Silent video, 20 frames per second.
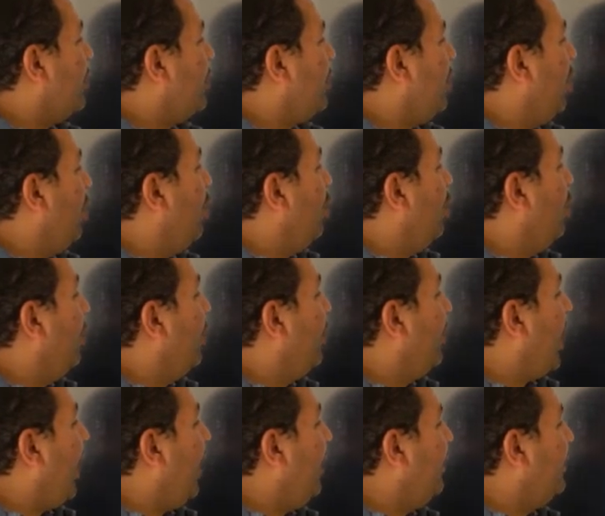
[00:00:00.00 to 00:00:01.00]
so
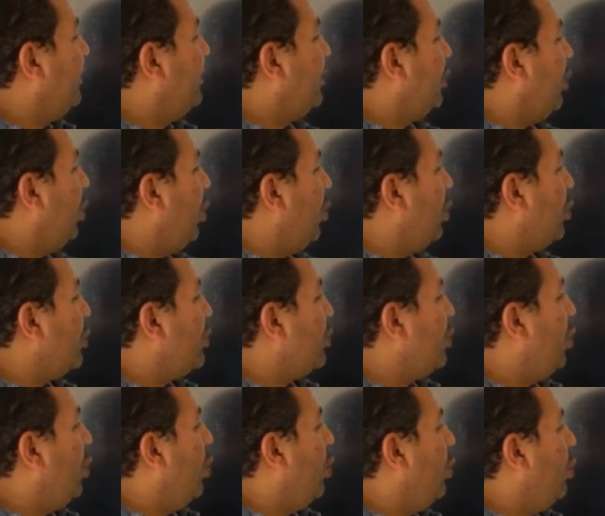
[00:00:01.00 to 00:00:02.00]
bright or
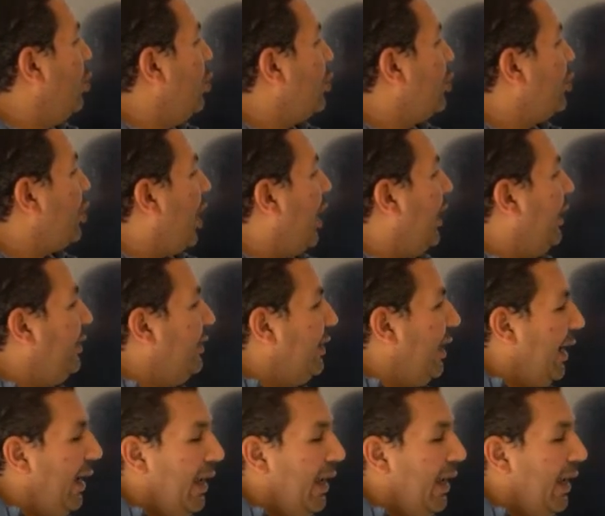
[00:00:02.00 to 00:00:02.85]
so shine